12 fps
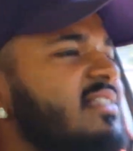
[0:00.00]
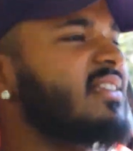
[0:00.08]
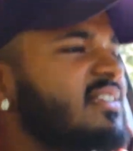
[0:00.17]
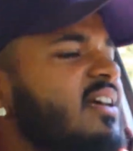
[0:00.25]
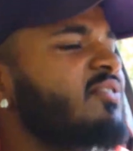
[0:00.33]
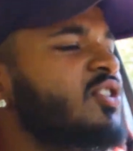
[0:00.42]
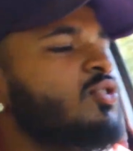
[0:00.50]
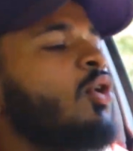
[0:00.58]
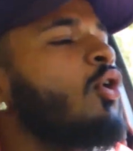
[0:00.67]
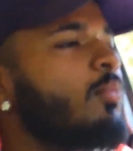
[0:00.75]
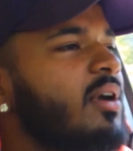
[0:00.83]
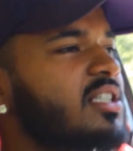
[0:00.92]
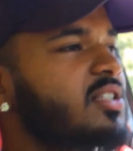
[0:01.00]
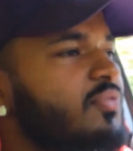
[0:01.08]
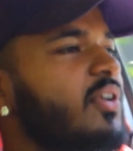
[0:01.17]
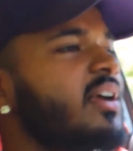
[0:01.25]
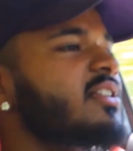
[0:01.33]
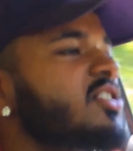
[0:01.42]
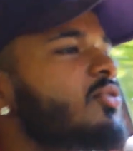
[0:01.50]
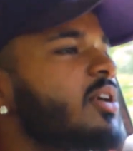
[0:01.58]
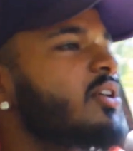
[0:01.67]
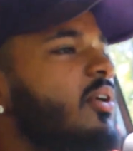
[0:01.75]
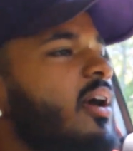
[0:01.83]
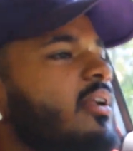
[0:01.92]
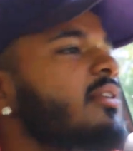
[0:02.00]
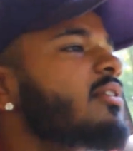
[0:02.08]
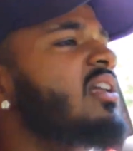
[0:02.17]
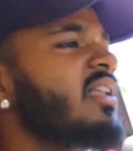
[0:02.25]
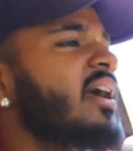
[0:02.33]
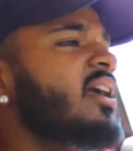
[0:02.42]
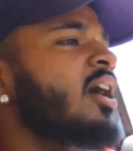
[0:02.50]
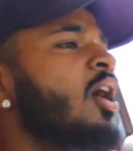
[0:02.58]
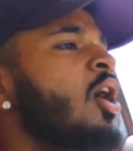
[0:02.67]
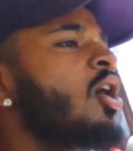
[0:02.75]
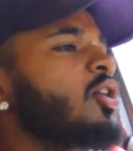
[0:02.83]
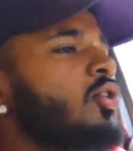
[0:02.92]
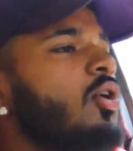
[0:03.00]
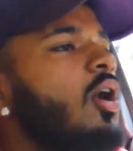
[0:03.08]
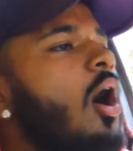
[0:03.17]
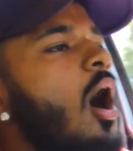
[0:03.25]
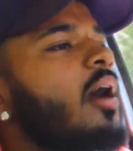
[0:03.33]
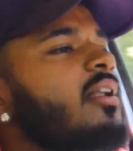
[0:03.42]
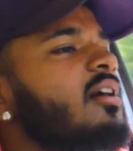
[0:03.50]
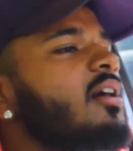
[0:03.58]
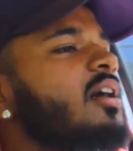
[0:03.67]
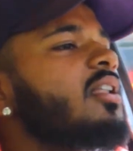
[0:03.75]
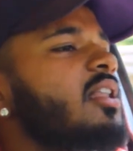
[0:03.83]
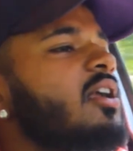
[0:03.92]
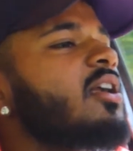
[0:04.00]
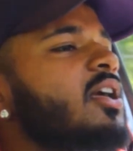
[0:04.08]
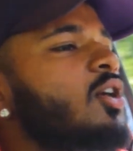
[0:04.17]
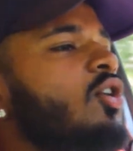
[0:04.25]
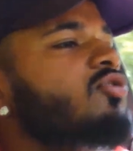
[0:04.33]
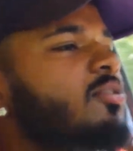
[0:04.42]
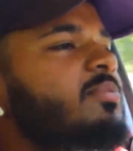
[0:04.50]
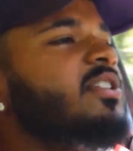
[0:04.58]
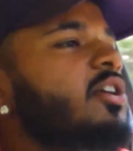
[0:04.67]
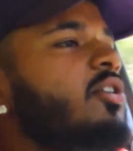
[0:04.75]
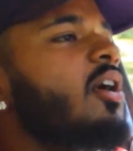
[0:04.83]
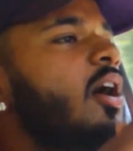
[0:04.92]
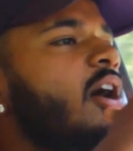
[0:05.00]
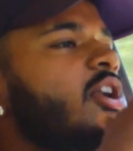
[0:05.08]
These things have so much friggin' street cred. Like, your Honda literally goes from 0 to